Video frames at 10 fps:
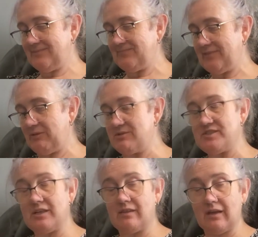that was
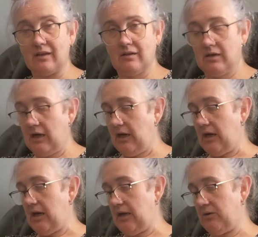in there
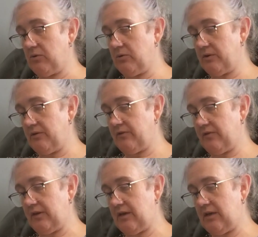and couldn't
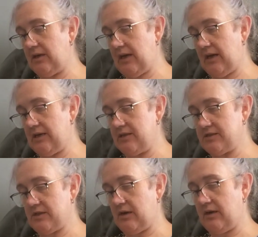see any
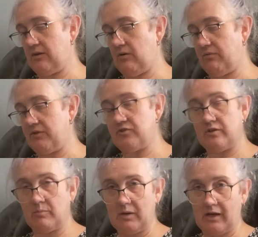sign of the
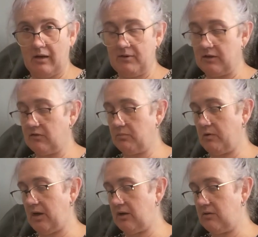tumour having
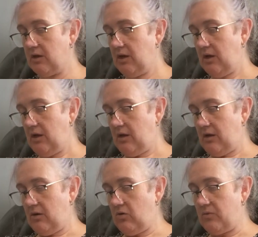spread
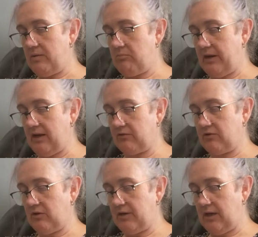or impacted
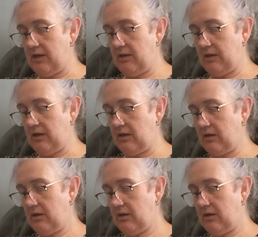on anything.